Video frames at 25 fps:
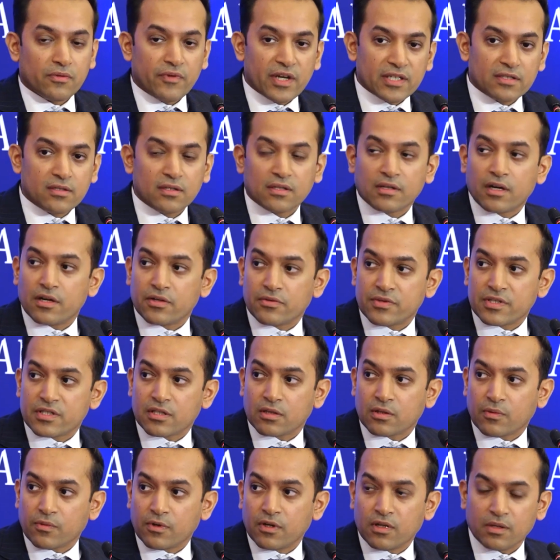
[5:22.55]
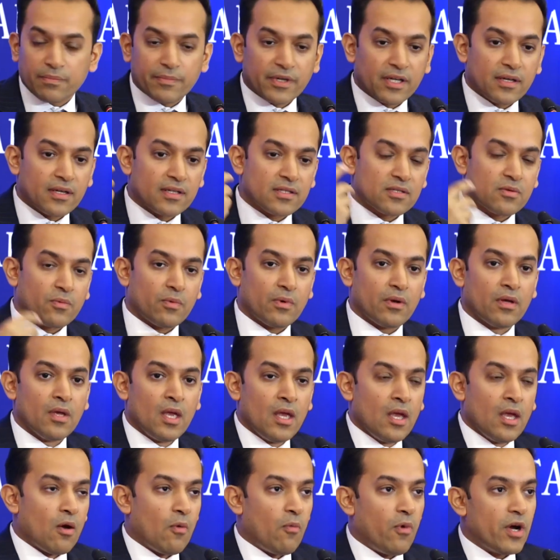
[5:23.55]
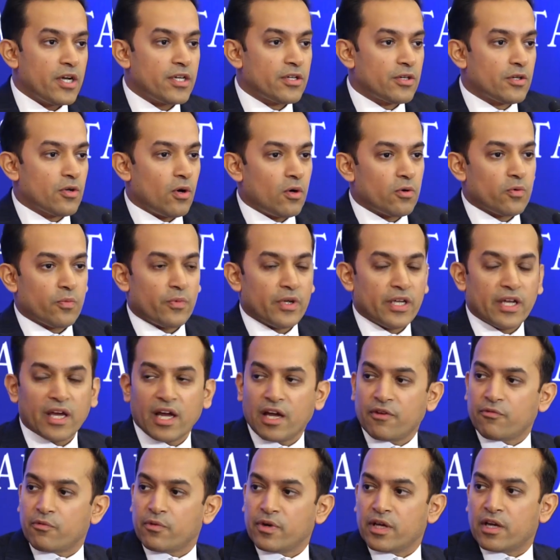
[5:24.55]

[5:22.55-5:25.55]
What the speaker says: rest of the countries in the world, because what don't we have?